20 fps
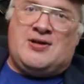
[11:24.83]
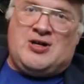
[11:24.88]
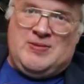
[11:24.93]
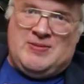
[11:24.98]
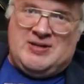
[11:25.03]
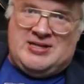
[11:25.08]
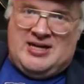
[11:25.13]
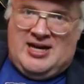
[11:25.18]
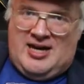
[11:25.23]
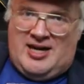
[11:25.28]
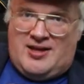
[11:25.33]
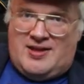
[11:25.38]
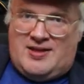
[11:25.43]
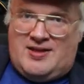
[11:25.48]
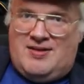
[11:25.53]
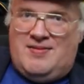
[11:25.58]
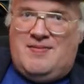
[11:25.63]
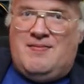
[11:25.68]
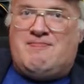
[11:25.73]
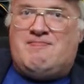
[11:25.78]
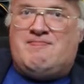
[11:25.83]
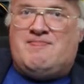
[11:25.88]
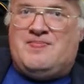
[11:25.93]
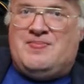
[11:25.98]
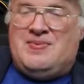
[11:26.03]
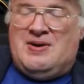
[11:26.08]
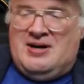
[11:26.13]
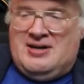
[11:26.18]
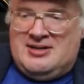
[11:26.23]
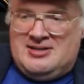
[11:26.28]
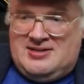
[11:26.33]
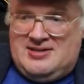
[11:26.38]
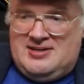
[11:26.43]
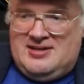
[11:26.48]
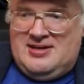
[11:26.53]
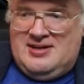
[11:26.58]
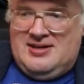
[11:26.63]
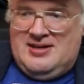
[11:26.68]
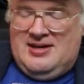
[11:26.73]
the group of death, but